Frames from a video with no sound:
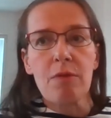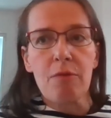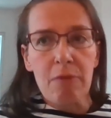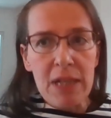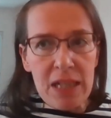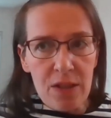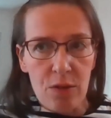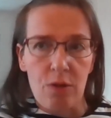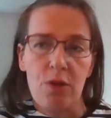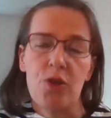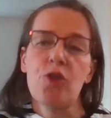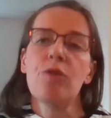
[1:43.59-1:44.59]

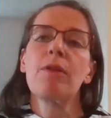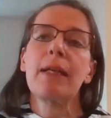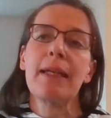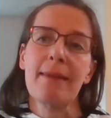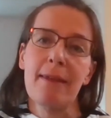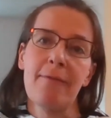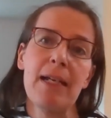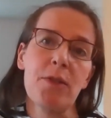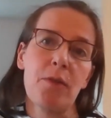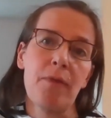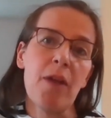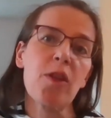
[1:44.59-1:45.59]
research in the fields
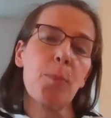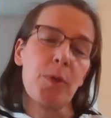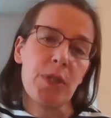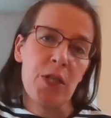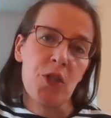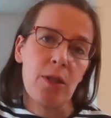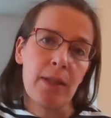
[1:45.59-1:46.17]
of other potential